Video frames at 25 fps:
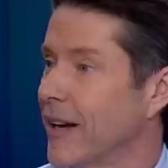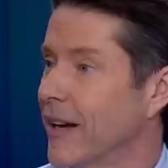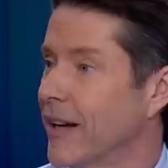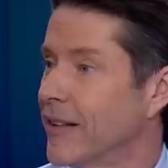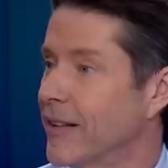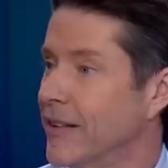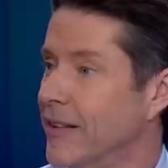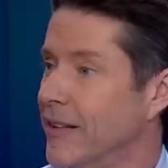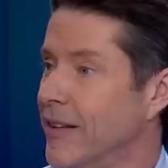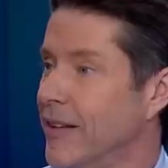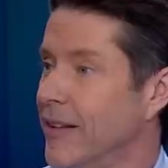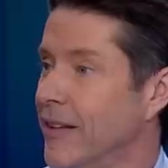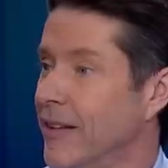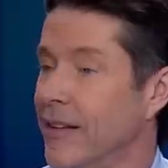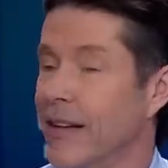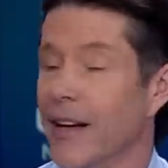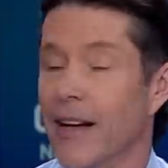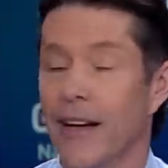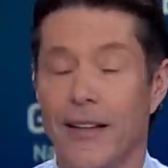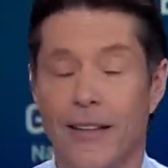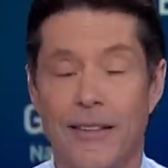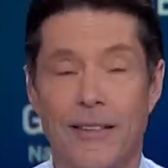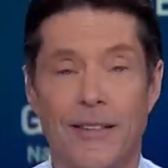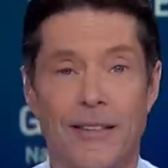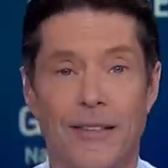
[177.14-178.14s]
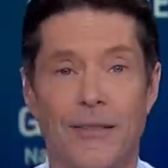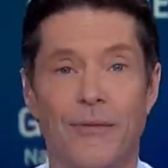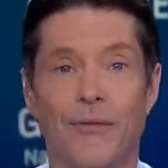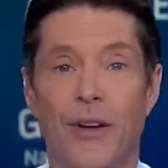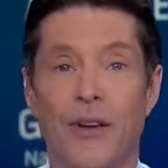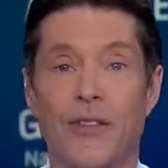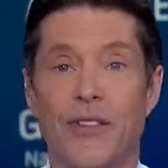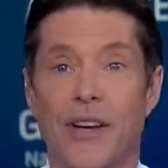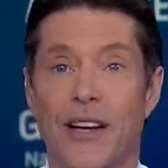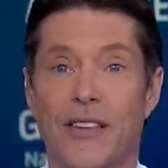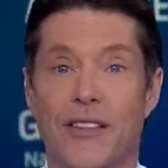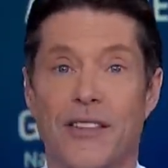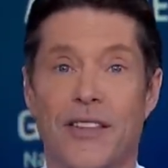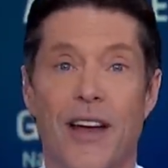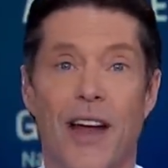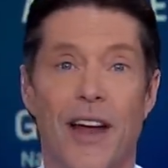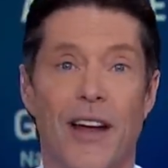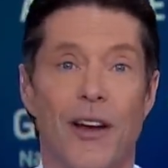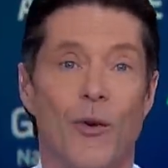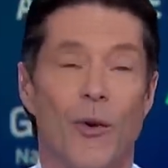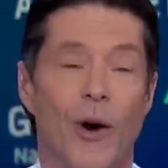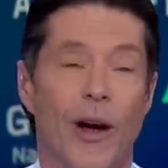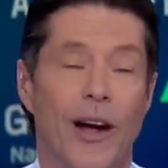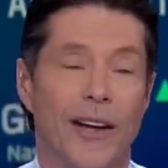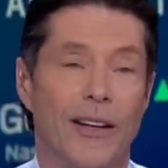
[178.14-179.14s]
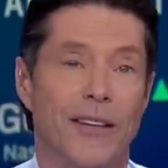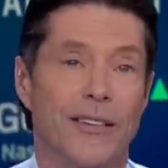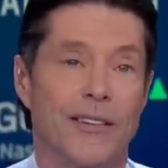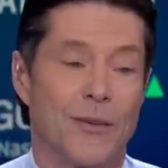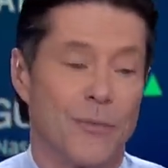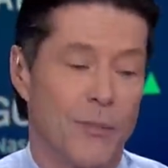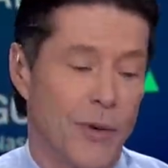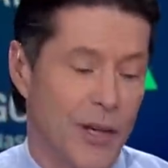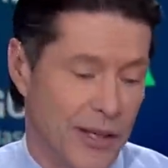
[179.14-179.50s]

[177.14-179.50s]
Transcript: they're yeah. not by no, any stretch. Feels like a skate away to